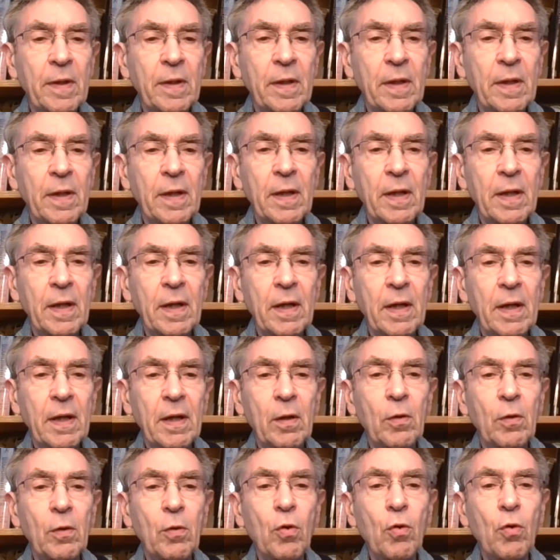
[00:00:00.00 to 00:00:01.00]

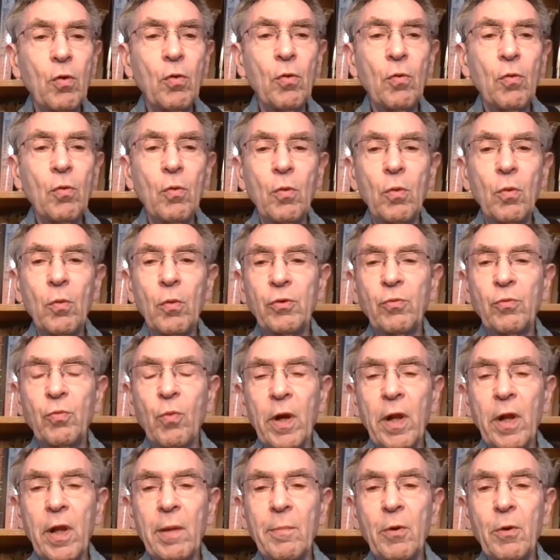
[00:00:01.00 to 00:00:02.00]
who was
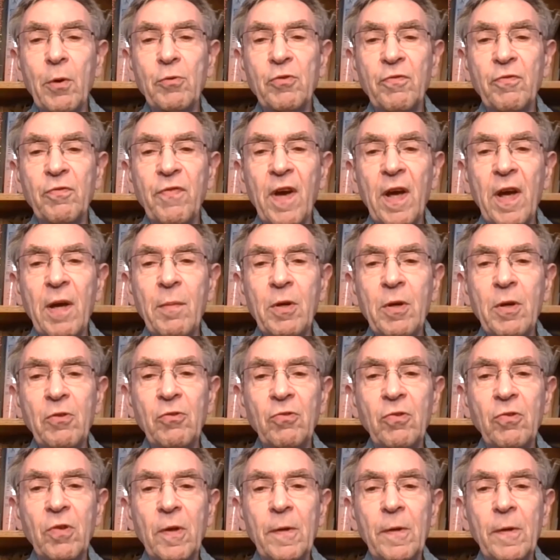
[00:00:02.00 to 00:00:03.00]
one of the most
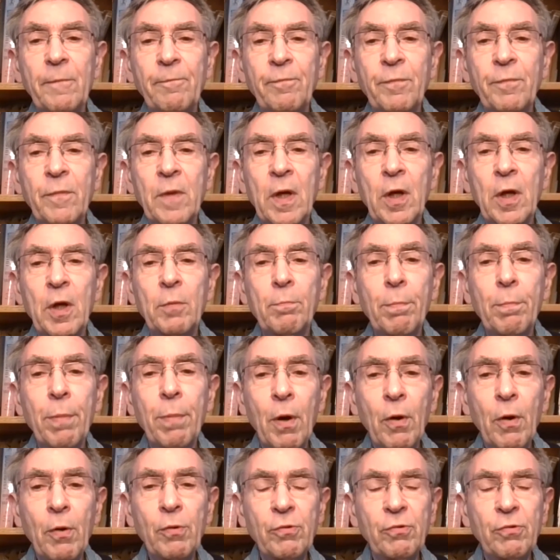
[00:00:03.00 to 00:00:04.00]
famous
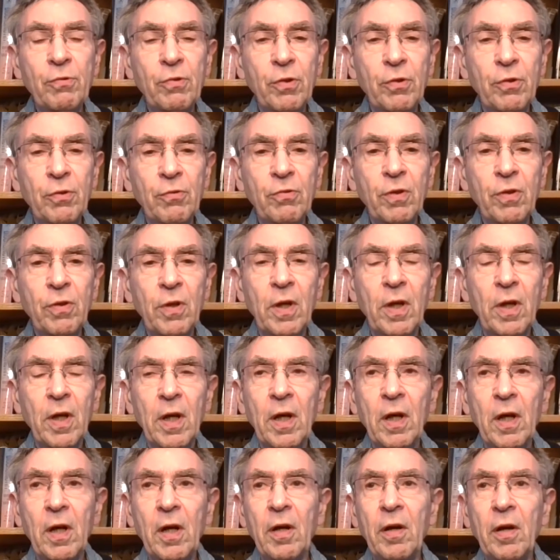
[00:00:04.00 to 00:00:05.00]
composers
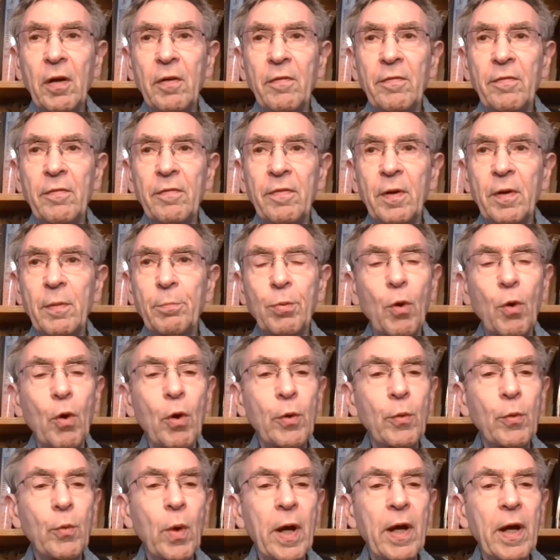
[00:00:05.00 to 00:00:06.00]
of
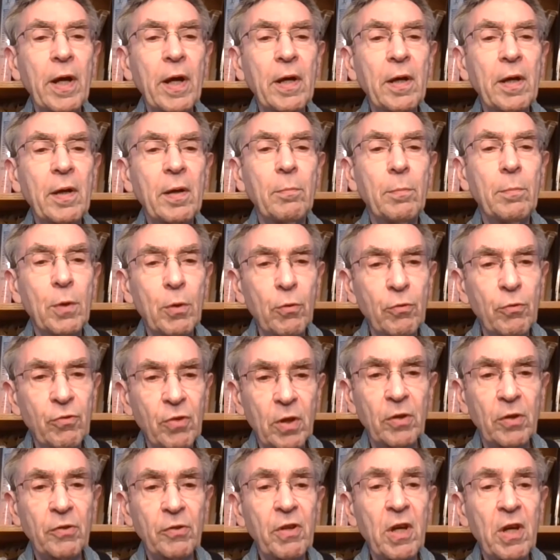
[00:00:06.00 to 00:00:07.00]
Broadway
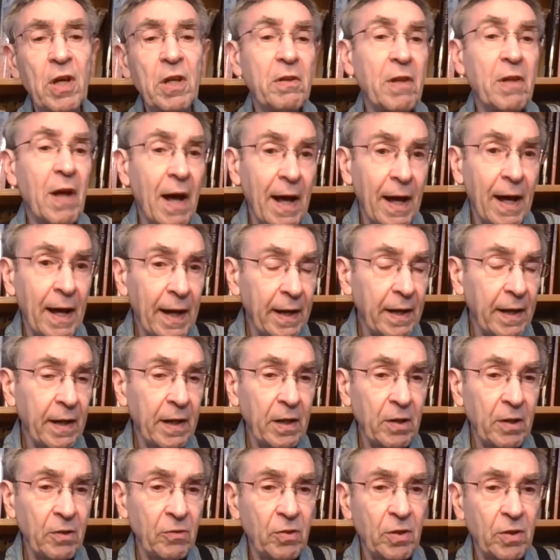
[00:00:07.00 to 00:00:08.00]
musicals. He died,
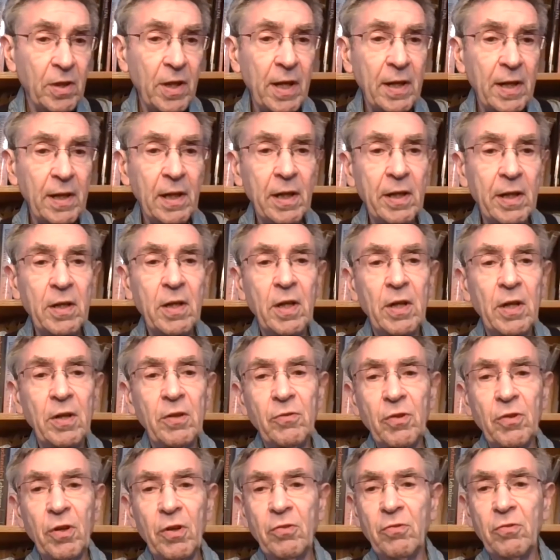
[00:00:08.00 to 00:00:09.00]
incidentally,
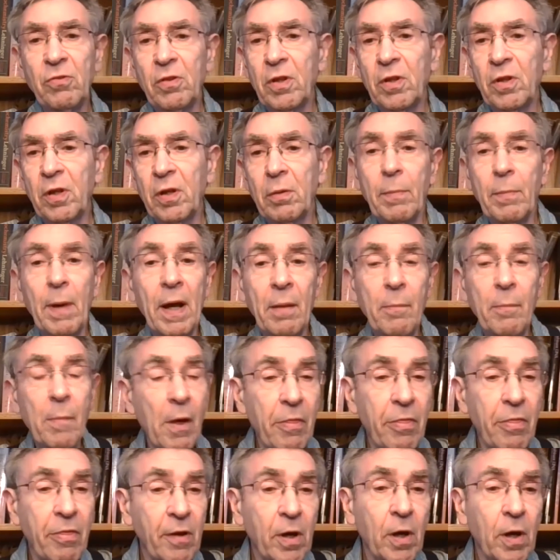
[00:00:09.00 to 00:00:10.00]
just about a
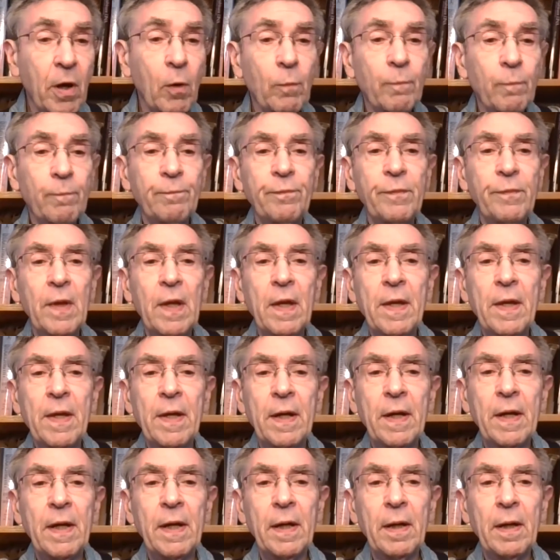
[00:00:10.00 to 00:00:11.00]
month ago.
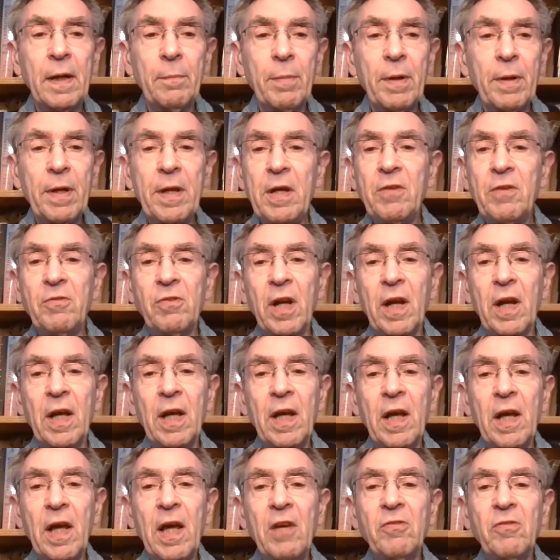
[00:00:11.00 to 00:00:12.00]
But
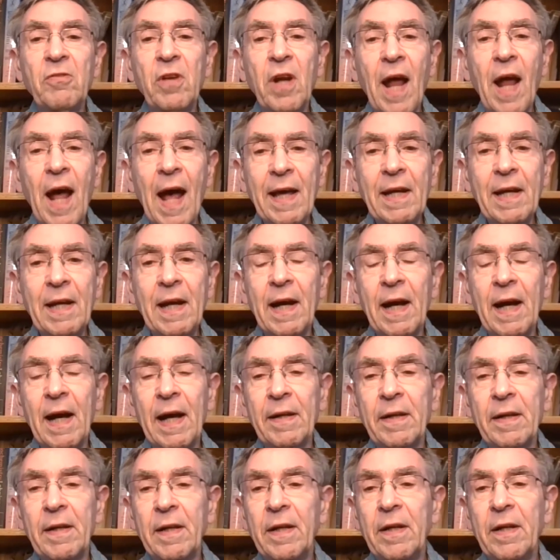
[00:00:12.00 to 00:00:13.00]
he's an
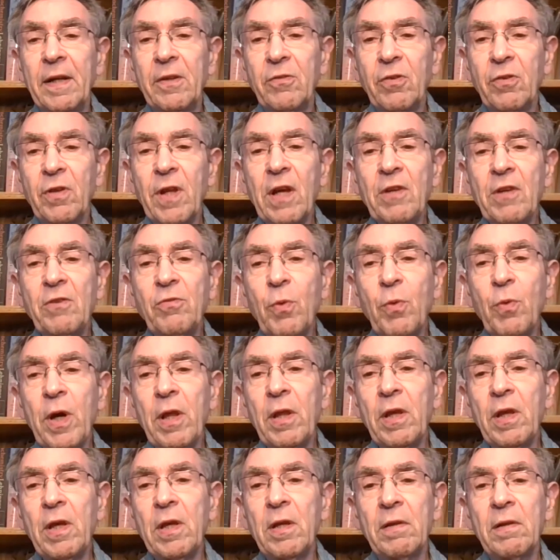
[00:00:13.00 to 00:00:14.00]
icon. So that's where
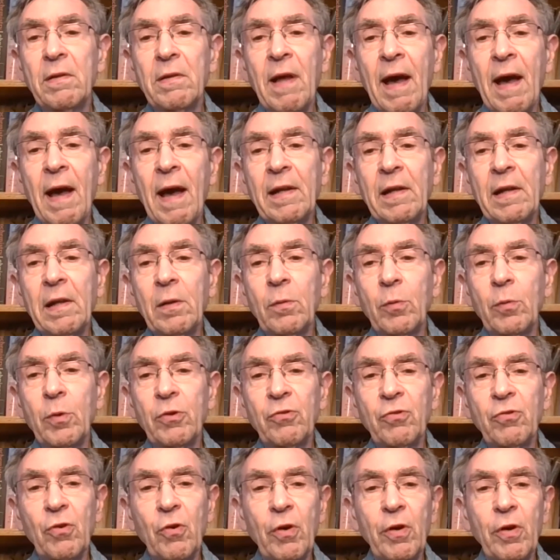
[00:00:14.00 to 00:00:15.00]
the title
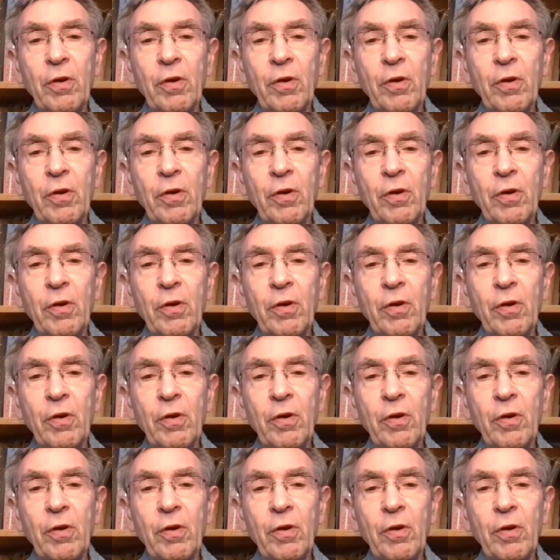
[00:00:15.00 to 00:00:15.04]
was sort